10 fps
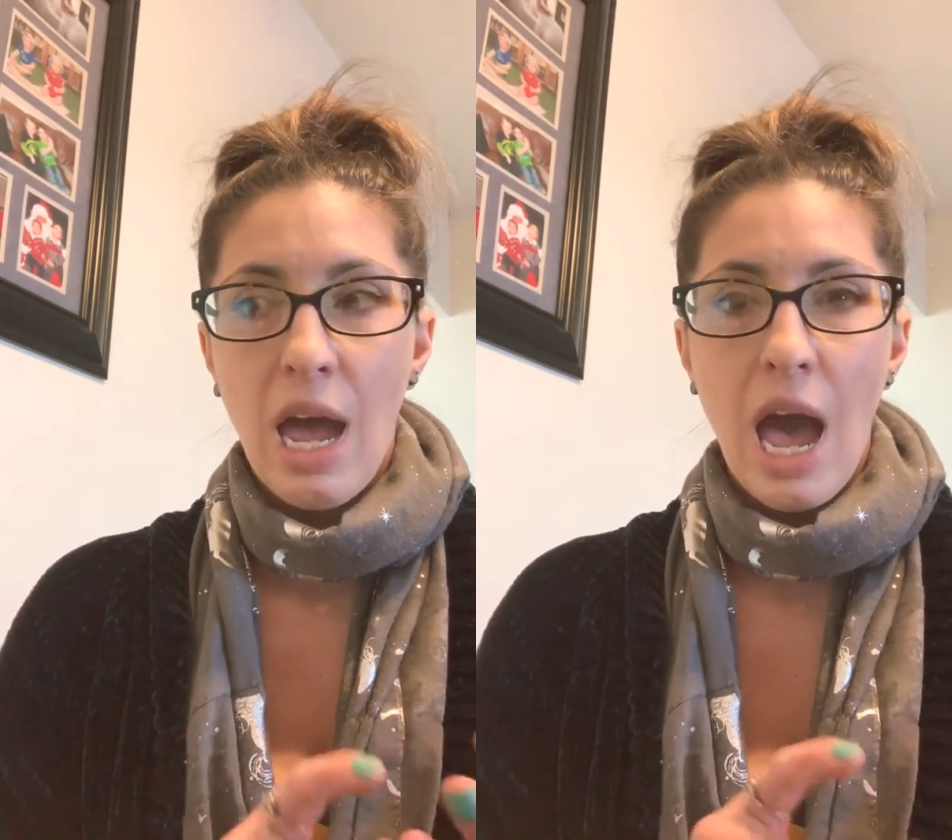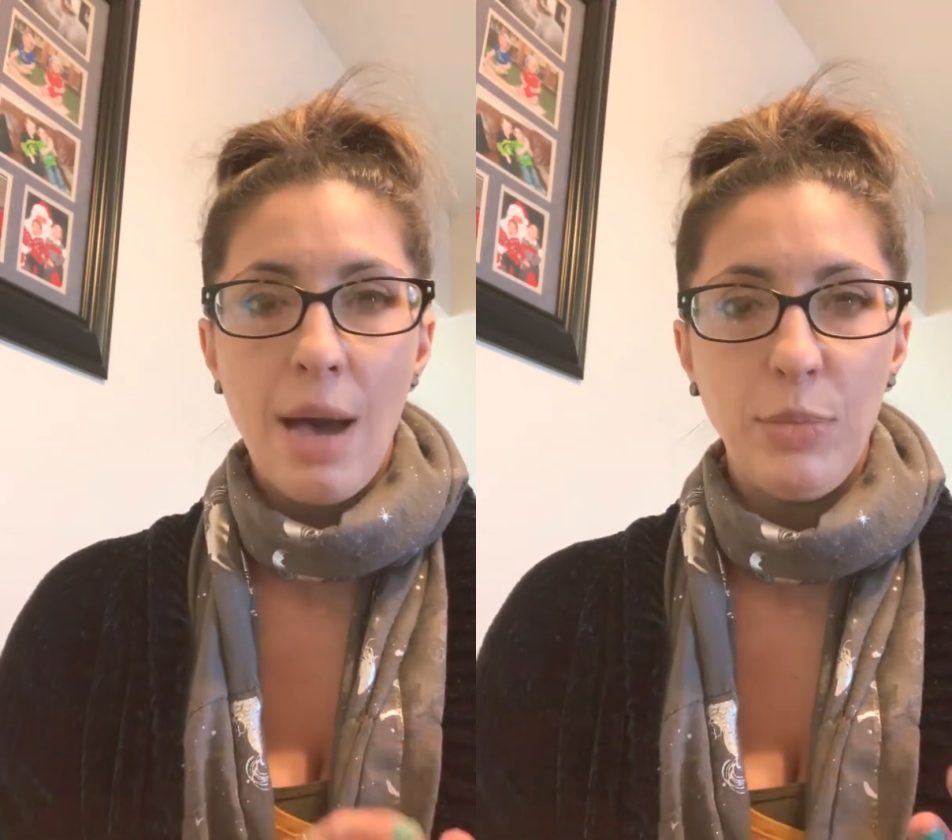
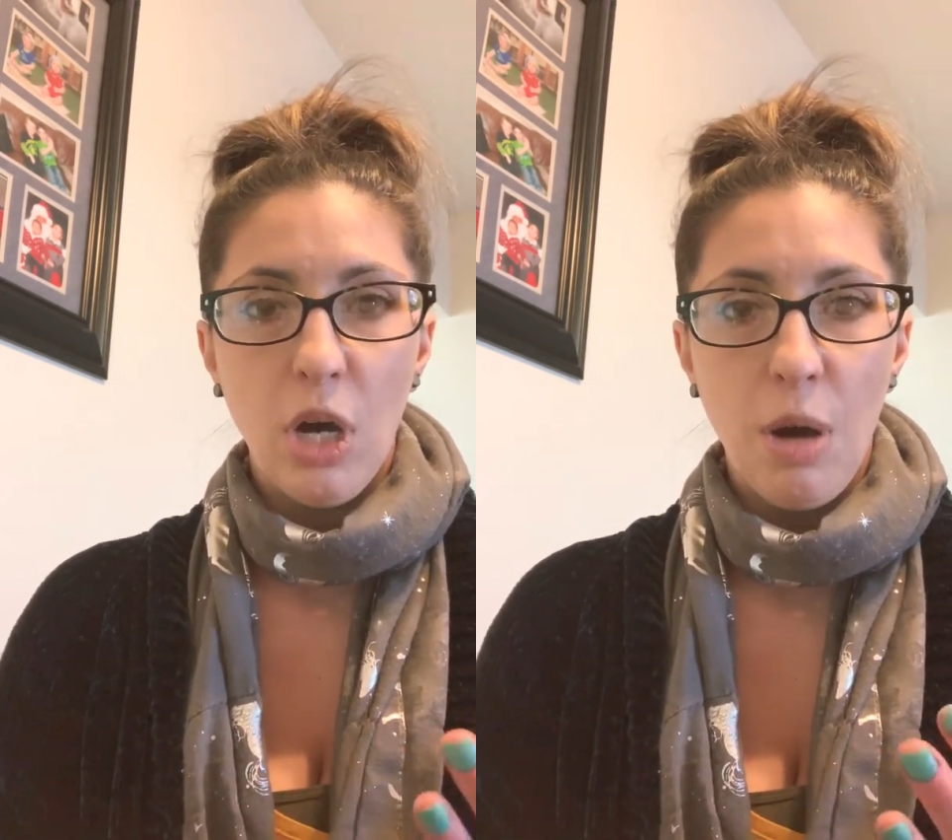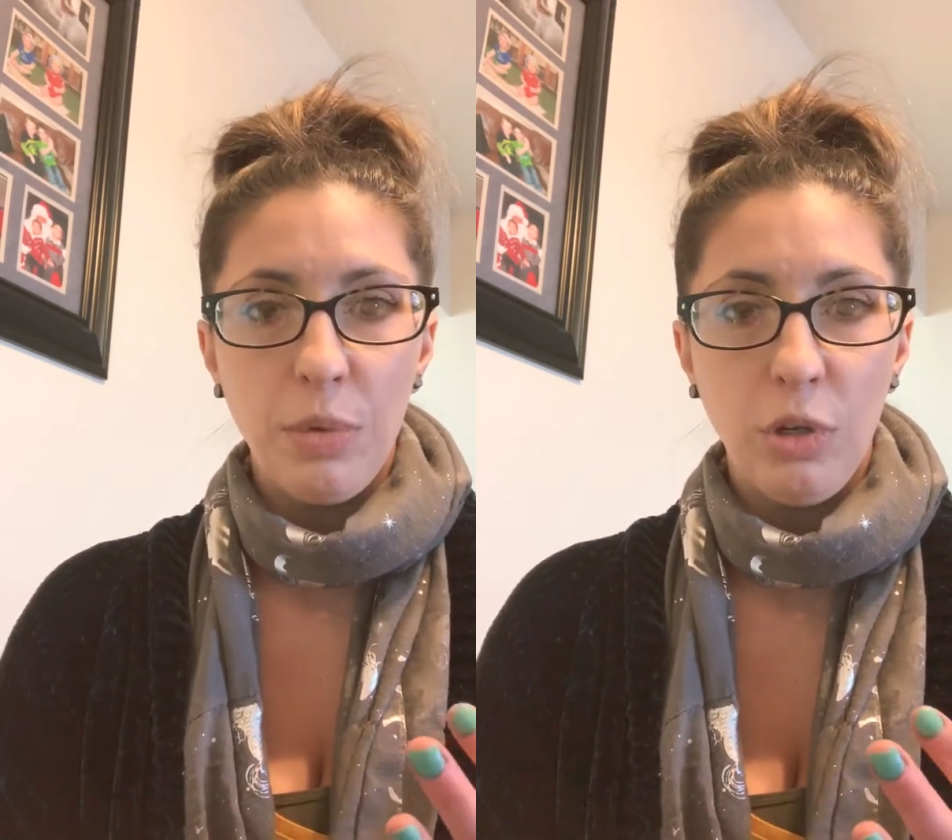
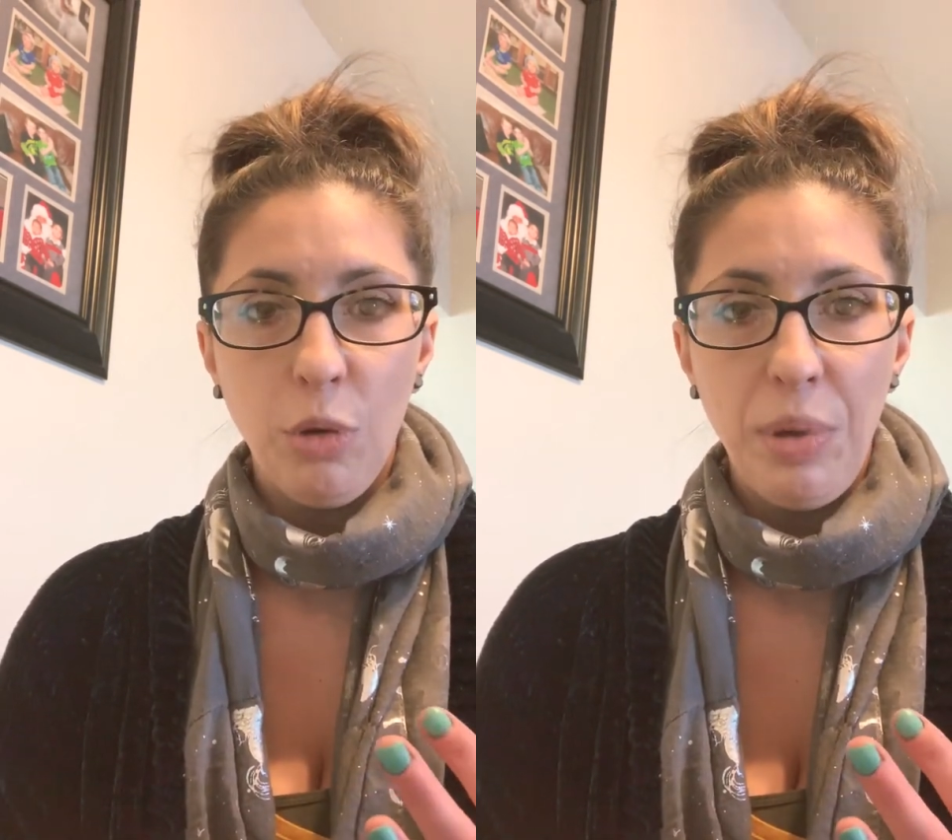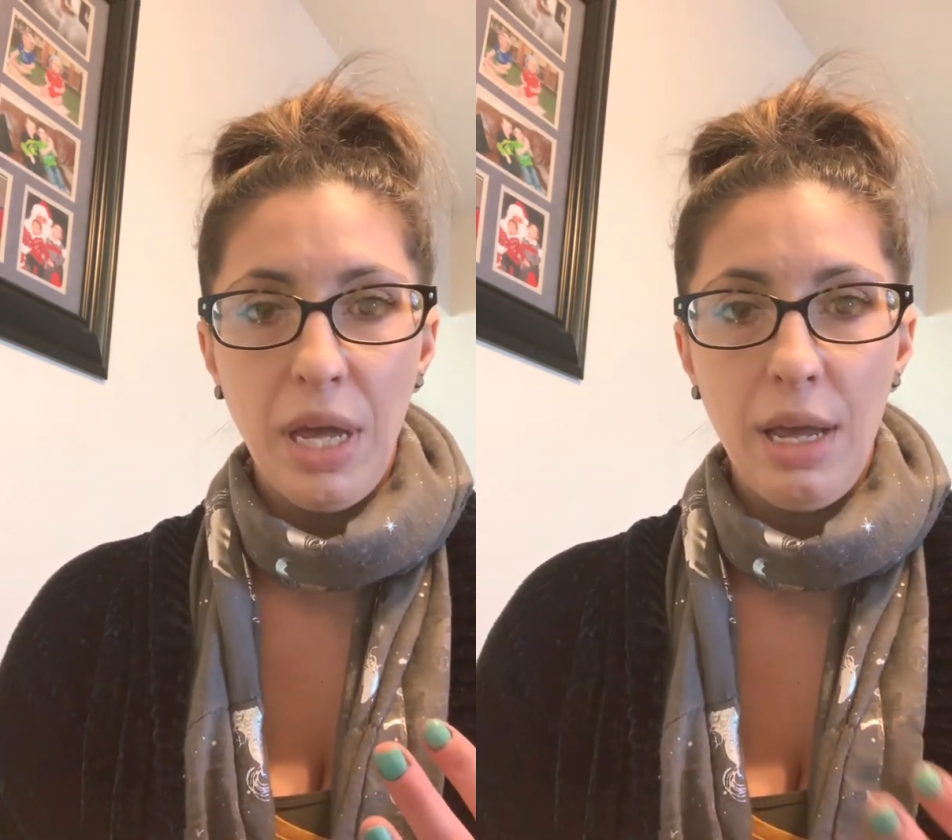
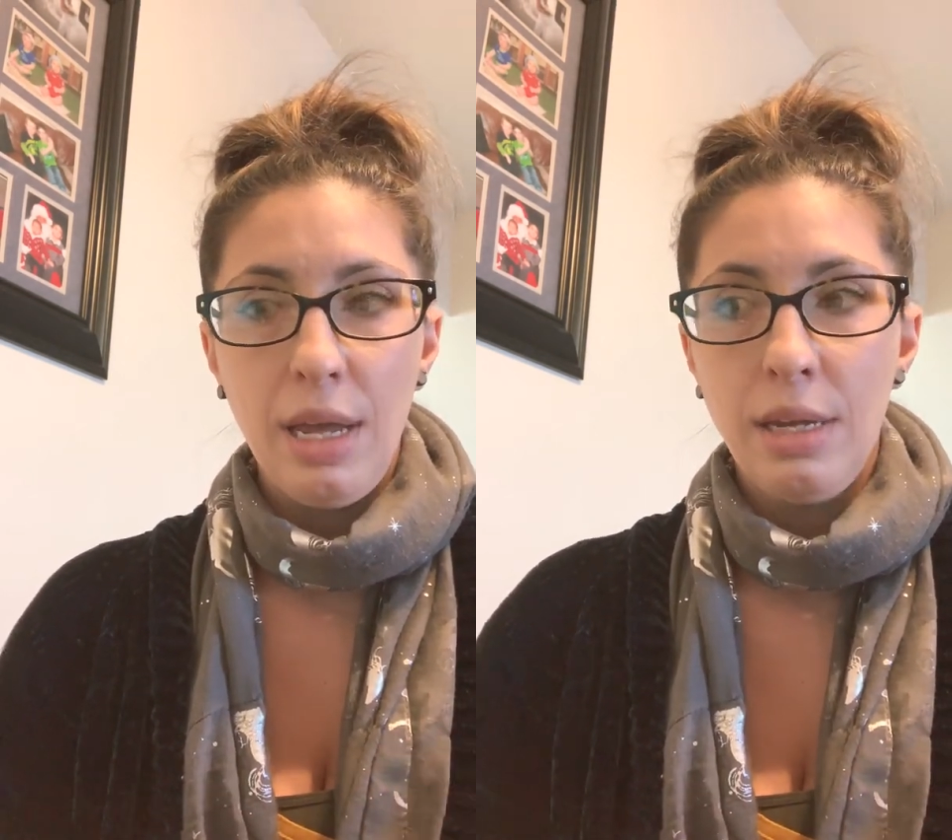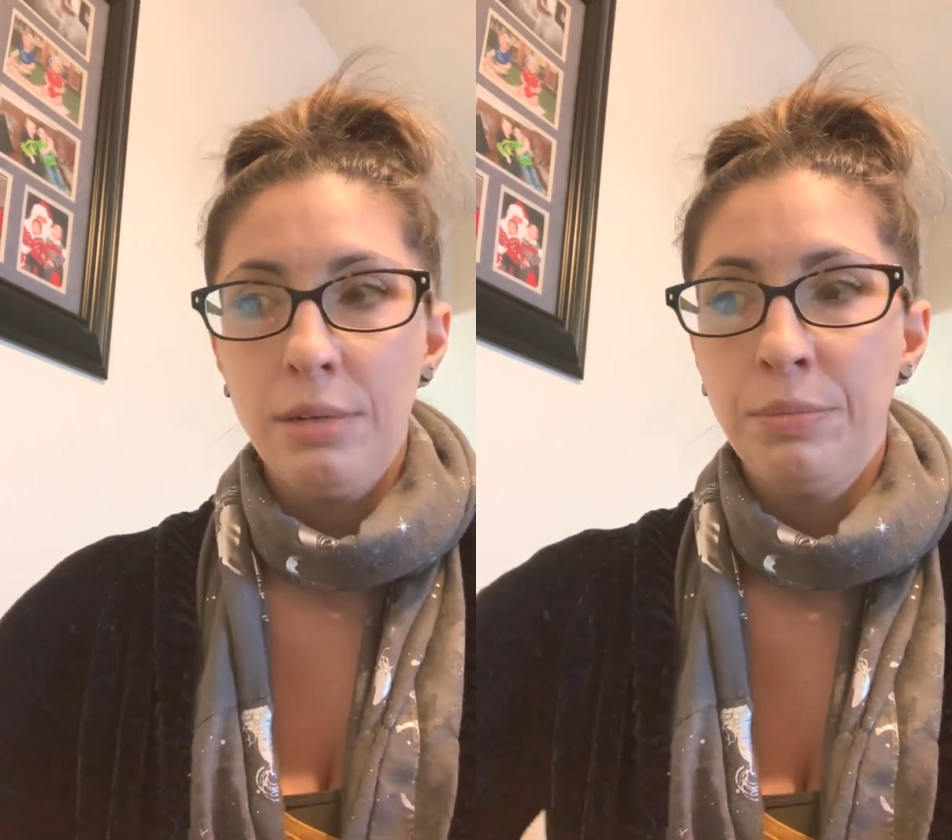abdominal
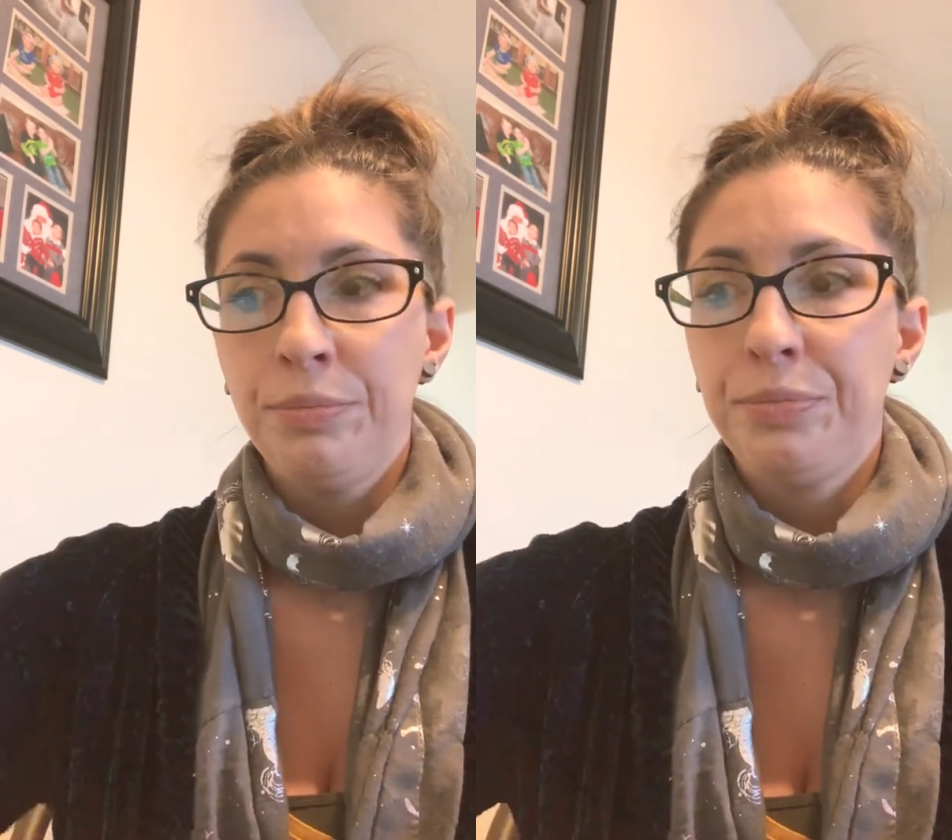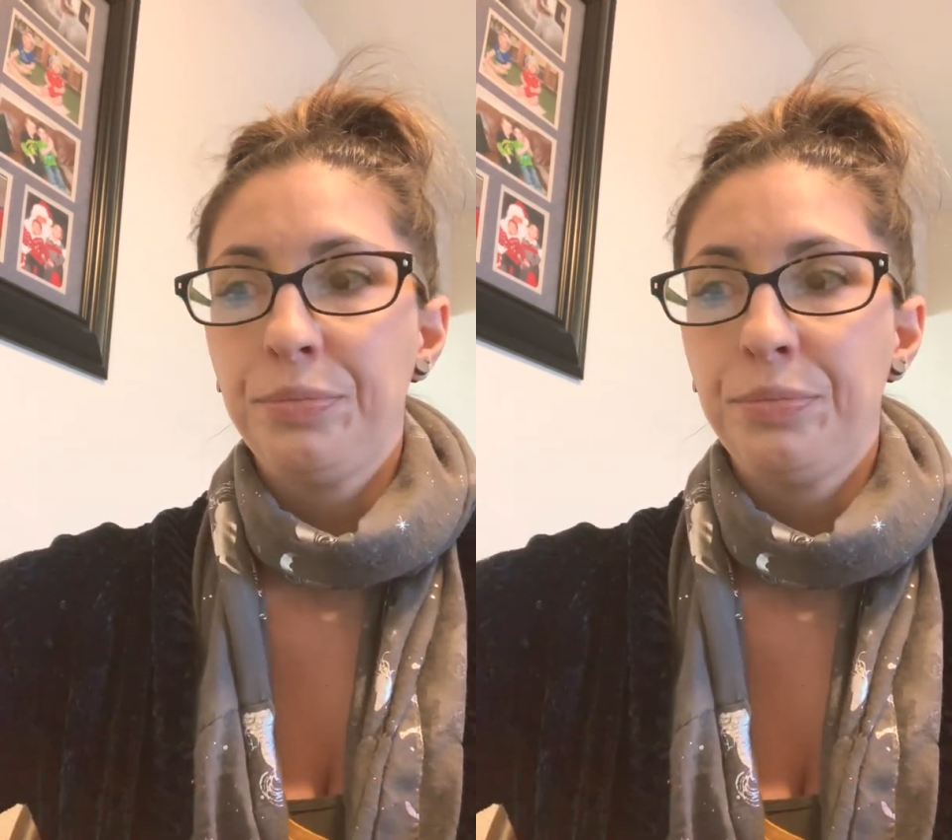pain.